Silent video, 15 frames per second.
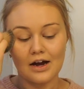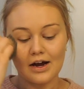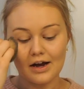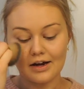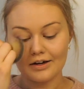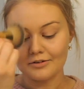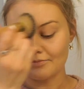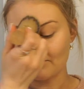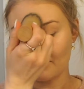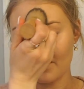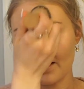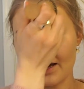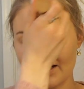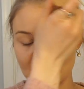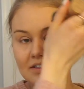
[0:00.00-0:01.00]

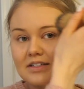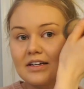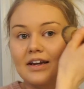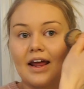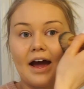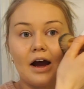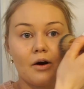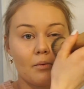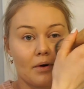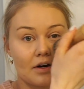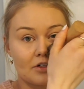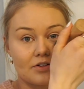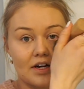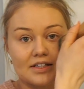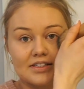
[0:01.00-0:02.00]
And now we're a
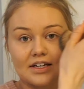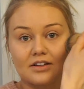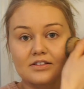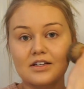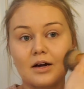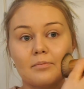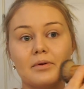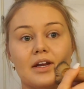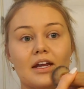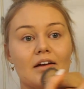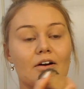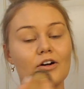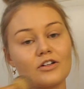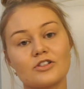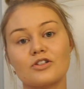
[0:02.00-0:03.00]
direct sales company,
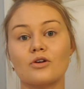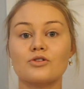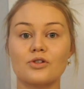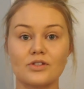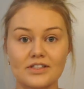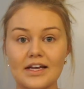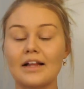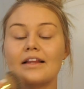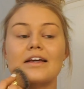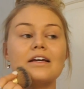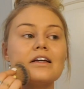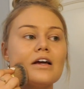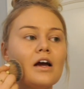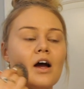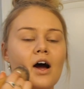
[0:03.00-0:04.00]
or social selling